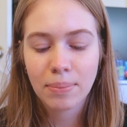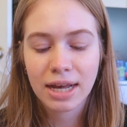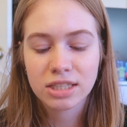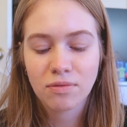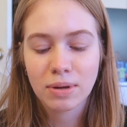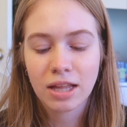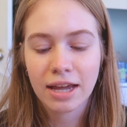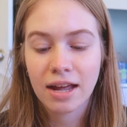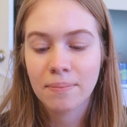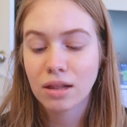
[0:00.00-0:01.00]
because I've been
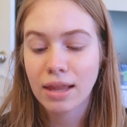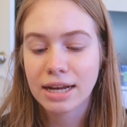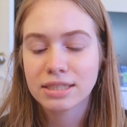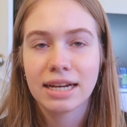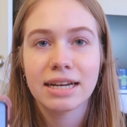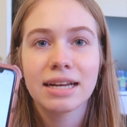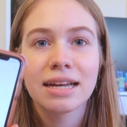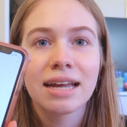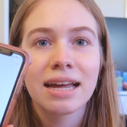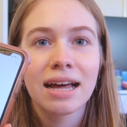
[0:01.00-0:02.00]
like collecting
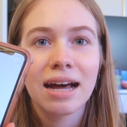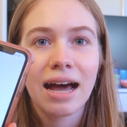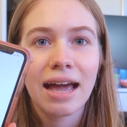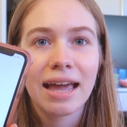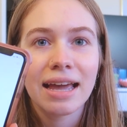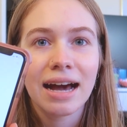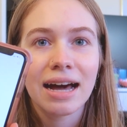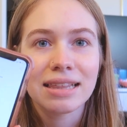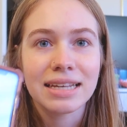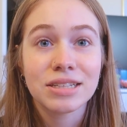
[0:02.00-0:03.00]

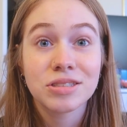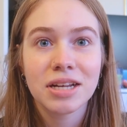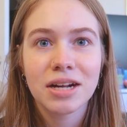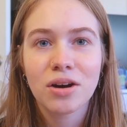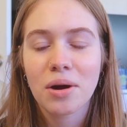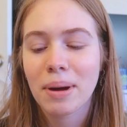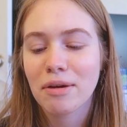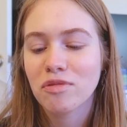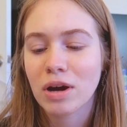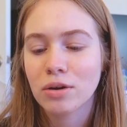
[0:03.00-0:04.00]
a list here on my
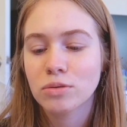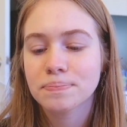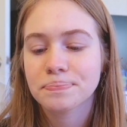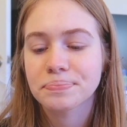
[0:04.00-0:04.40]
phone.